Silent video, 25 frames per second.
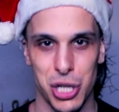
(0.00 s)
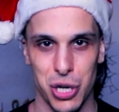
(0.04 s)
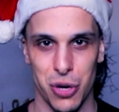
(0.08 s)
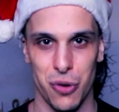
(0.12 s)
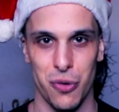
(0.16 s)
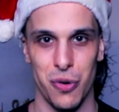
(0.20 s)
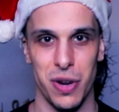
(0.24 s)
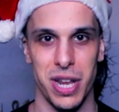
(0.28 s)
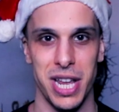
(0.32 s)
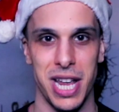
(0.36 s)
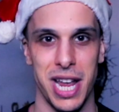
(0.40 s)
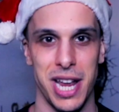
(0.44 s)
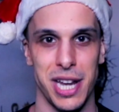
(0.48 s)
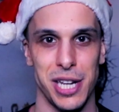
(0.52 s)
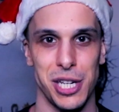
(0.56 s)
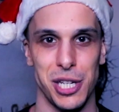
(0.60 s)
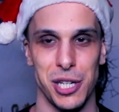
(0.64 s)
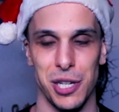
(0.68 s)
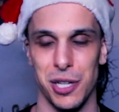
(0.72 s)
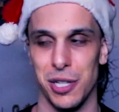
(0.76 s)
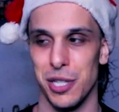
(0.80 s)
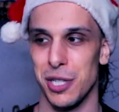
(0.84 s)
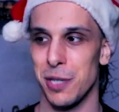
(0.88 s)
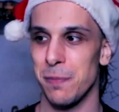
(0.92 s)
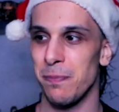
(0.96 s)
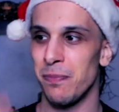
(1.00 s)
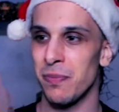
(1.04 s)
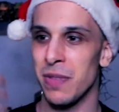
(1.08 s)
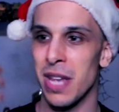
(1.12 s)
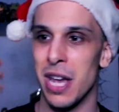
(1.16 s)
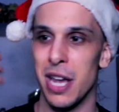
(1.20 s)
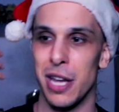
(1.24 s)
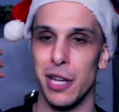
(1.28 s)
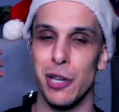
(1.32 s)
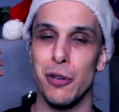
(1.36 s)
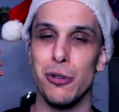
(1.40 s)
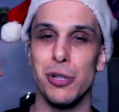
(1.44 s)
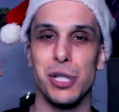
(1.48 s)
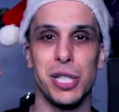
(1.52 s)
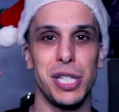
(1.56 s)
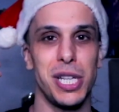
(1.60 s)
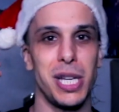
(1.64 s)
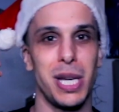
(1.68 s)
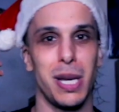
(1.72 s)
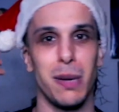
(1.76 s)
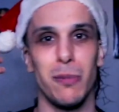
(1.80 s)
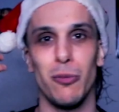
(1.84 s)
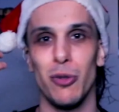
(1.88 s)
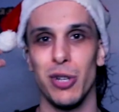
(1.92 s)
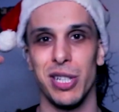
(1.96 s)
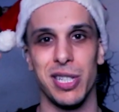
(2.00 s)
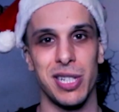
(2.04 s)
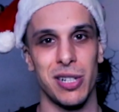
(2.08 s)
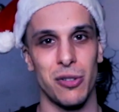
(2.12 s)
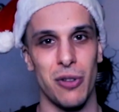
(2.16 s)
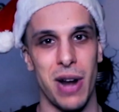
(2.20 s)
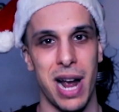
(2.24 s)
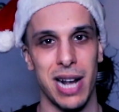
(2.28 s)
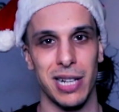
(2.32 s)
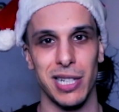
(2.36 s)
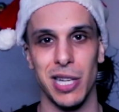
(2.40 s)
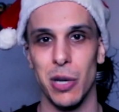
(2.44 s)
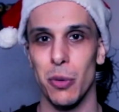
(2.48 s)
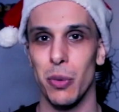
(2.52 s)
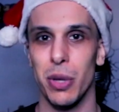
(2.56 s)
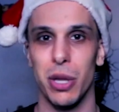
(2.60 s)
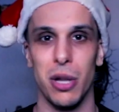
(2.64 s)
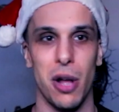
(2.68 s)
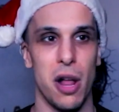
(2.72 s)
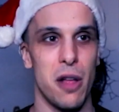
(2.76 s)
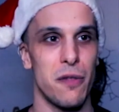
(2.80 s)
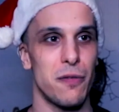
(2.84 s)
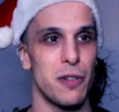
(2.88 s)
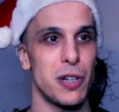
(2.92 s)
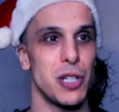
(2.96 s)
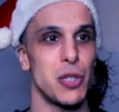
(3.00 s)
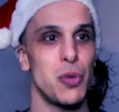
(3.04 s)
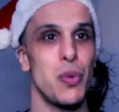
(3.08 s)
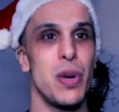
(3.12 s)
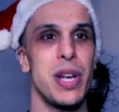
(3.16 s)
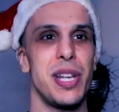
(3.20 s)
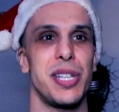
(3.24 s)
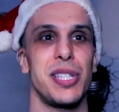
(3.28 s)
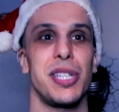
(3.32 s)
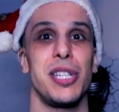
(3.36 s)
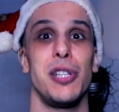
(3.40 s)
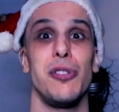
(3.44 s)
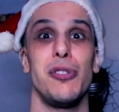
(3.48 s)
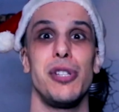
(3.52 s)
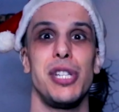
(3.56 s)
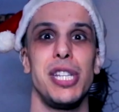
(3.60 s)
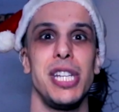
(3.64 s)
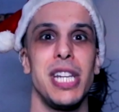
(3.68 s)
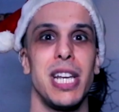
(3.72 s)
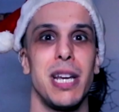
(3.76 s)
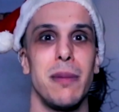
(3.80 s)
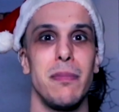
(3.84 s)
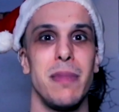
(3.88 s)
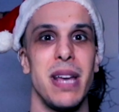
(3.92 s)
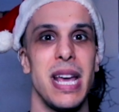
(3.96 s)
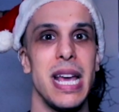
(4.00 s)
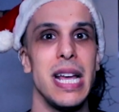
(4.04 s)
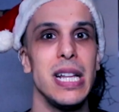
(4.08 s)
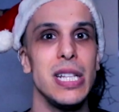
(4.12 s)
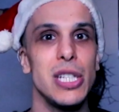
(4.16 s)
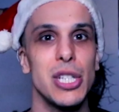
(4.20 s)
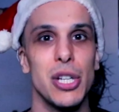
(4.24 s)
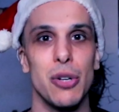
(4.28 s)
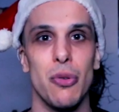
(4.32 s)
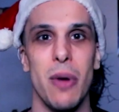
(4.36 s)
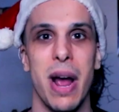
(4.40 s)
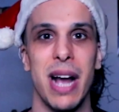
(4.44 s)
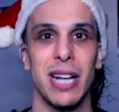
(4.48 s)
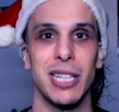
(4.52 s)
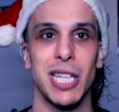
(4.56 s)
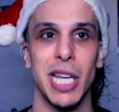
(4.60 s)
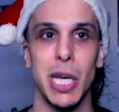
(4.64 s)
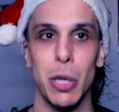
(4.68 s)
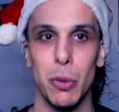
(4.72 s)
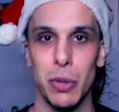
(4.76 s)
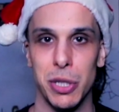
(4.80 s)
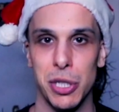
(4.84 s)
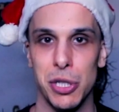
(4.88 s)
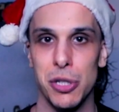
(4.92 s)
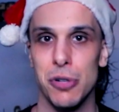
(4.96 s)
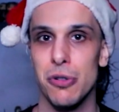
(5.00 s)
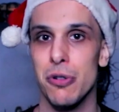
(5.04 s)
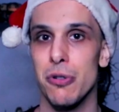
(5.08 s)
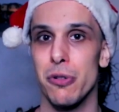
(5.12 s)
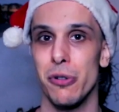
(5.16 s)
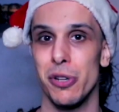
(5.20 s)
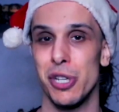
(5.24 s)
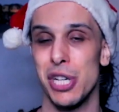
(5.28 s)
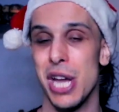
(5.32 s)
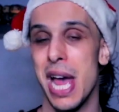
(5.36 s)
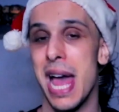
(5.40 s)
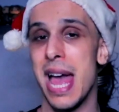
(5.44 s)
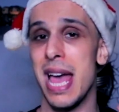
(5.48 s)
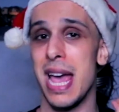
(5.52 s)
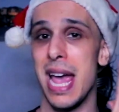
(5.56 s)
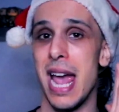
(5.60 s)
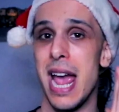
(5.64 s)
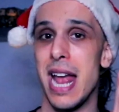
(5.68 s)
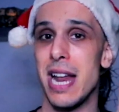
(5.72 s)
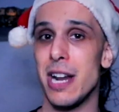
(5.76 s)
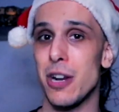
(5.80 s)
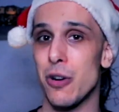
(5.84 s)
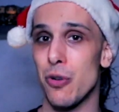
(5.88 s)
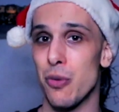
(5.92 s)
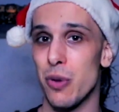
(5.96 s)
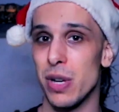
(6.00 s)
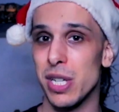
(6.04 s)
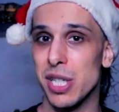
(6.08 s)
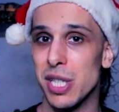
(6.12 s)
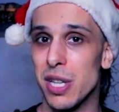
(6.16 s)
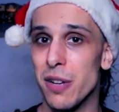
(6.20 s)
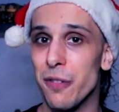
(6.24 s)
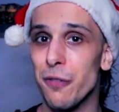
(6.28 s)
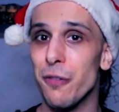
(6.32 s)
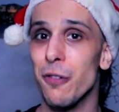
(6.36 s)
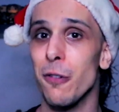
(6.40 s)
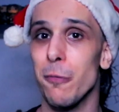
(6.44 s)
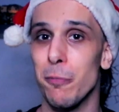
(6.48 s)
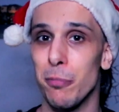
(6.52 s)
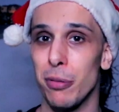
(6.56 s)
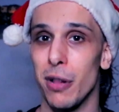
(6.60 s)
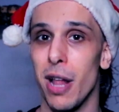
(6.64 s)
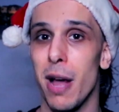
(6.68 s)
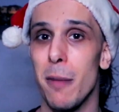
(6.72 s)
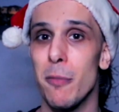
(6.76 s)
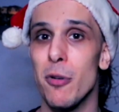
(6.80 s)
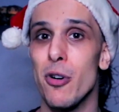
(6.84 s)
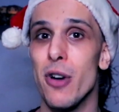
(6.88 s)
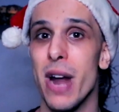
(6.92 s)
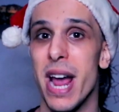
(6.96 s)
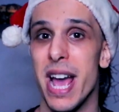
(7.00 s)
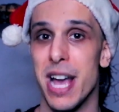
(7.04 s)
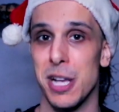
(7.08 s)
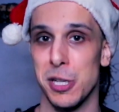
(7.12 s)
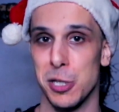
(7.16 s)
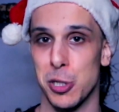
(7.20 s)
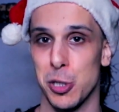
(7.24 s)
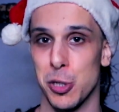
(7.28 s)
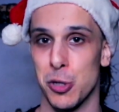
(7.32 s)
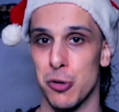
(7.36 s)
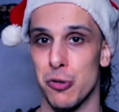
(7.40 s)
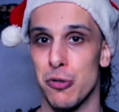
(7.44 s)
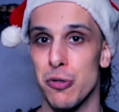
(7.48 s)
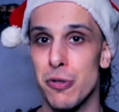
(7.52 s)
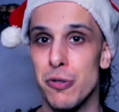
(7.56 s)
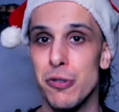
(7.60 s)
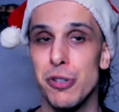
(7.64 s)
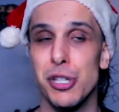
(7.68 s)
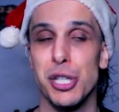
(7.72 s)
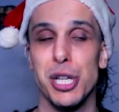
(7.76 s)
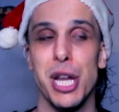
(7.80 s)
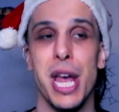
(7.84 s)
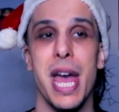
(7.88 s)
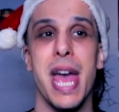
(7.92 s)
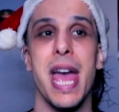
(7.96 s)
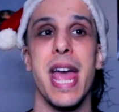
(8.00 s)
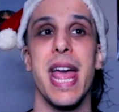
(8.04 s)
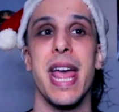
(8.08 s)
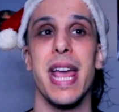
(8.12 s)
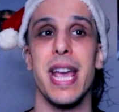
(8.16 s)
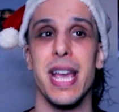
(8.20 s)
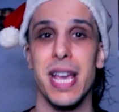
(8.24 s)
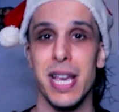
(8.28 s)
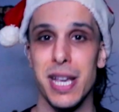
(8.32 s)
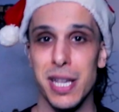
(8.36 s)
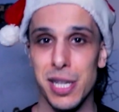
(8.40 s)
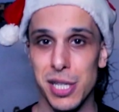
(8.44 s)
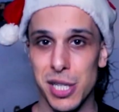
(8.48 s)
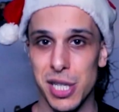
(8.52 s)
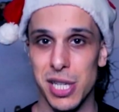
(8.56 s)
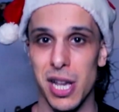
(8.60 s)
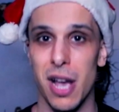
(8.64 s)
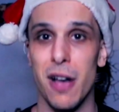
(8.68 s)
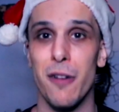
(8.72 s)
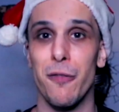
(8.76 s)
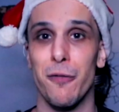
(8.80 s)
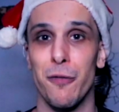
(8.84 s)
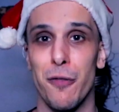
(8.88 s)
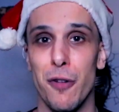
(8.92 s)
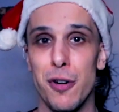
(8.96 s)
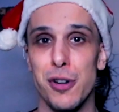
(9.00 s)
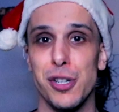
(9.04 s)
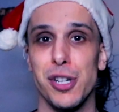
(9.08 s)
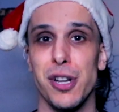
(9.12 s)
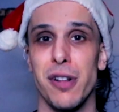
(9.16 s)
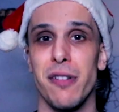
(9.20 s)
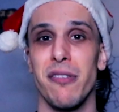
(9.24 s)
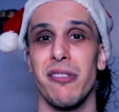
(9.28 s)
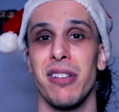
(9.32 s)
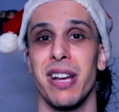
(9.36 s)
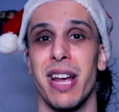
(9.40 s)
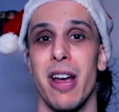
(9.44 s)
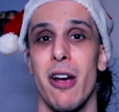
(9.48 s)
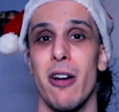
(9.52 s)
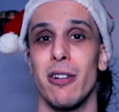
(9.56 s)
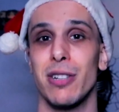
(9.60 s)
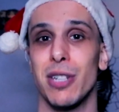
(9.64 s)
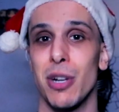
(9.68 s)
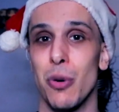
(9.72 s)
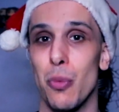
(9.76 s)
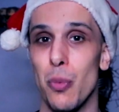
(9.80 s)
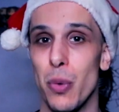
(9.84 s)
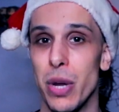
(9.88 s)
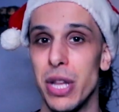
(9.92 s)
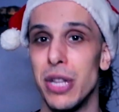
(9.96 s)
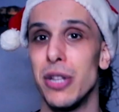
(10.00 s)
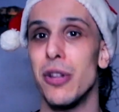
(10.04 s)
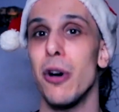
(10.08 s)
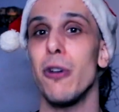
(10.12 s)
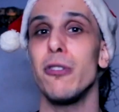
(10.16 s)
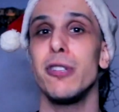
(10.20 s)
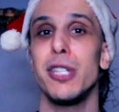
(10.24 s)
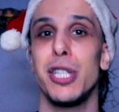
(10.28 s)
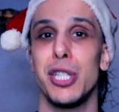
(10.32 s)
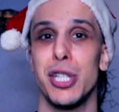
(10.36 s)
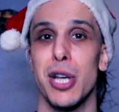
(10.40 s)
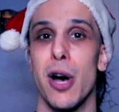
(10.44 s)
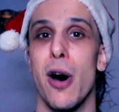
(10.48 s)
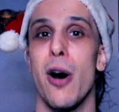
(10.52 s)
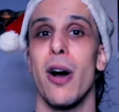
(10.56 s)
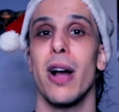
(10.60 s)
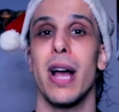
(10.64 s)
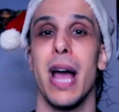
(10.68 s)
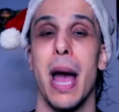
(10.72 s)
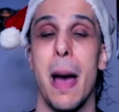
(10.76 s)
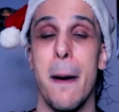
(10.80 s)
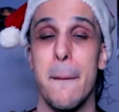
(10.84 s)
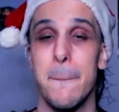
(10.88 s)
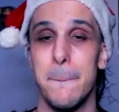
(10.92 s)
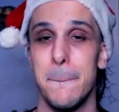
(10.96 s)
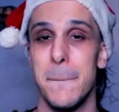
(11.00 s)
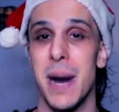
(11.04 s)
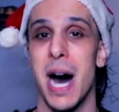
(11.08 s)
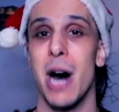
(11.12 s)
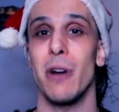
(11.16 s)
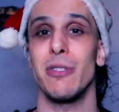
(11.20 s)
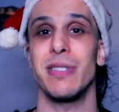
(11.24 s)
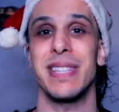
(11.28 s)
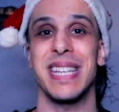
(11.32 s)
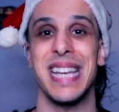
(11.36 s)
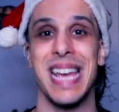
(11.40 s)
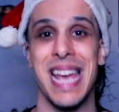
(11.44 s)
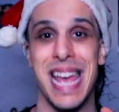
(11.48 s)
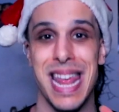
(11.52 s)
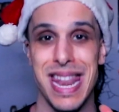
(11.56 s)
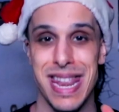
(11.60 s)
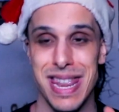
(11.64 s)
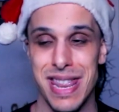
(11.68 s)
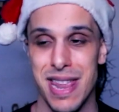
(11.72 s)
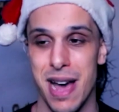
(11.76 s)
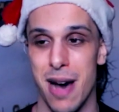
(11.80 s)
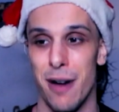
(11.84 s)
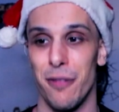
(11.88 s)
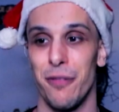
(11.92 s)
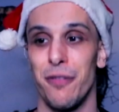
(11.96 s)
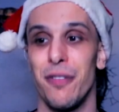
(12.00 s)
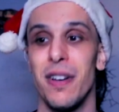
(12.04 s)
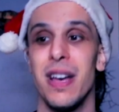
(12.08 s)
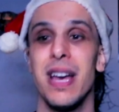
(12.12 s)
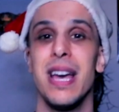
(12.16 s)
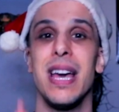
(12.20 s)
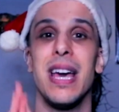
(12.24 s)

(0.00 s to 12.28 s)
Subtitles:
creations. You see him interacting with Oliver Twist, you see him interacting with Scrooge, and Christopher Plummer as Scrooge is a version of the character we don't talk about enough.